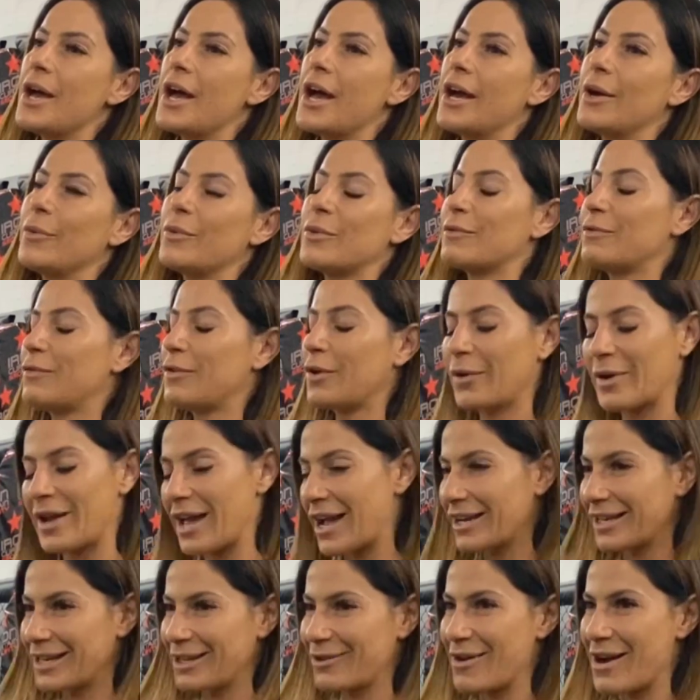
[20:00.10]
with a very
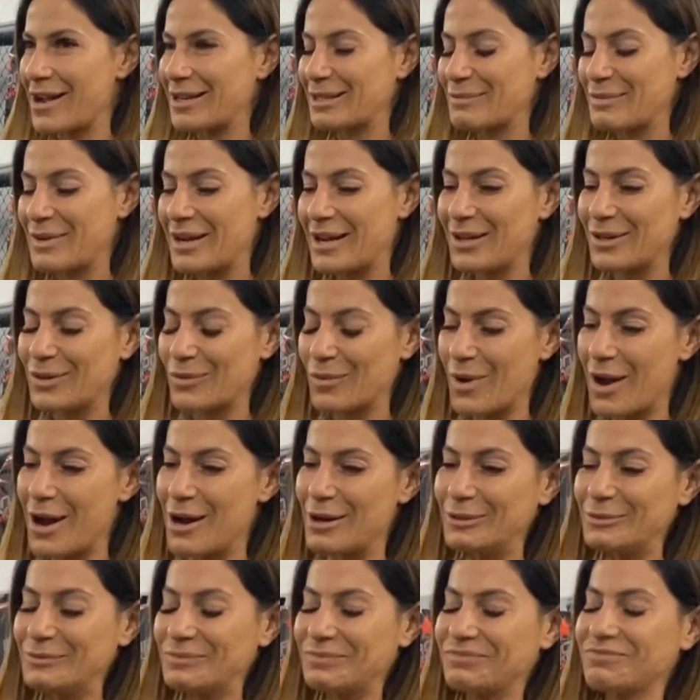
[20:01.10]
ugly ground and pound.
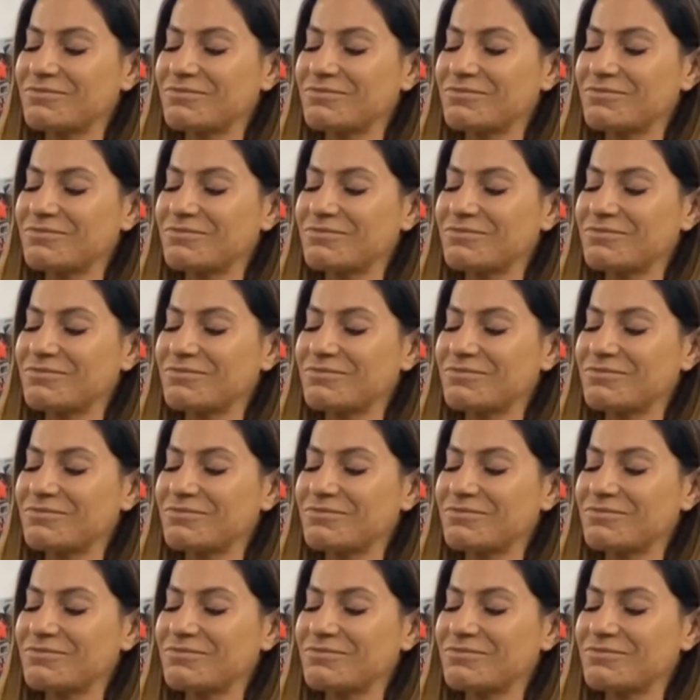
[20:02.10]
Wow.